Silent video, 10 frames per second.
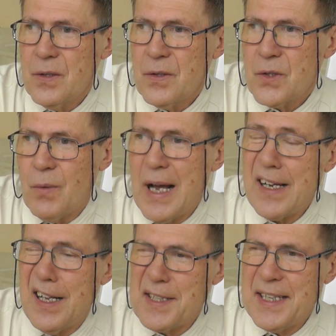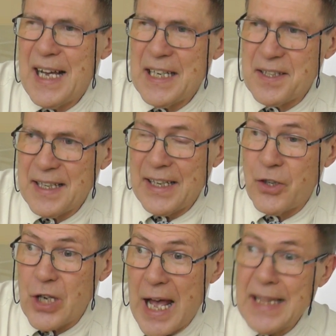So I can't see anything in
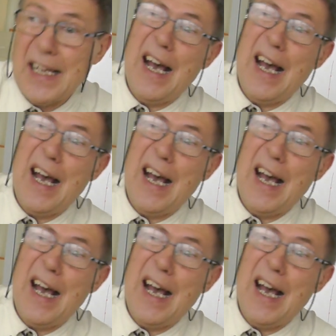chat.